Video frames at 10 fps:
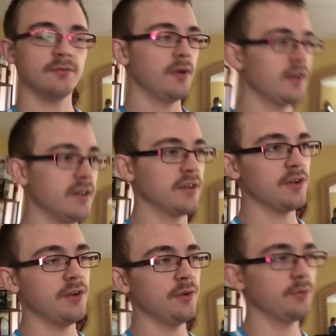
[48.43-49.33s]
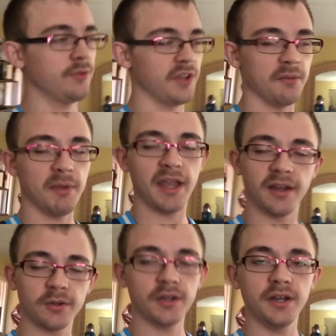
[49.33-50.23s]
and ready to go to get my
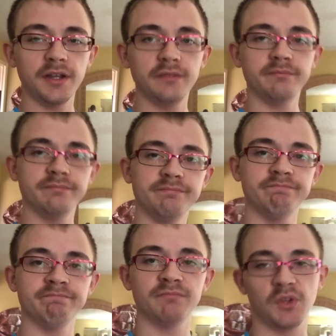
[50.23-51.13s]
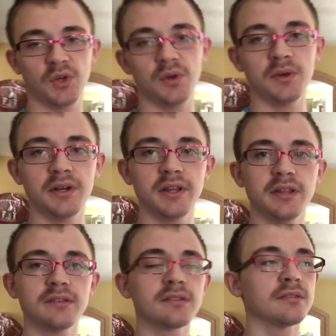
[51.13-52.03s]
haircut. You know what it
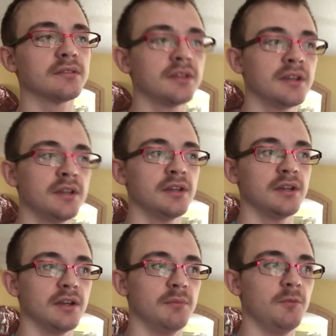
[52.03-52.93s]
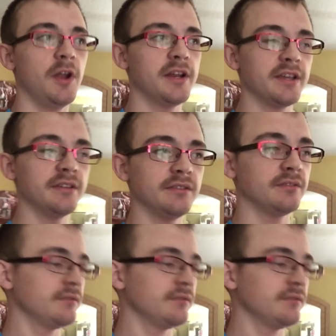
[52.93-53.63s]
is. I'm ready.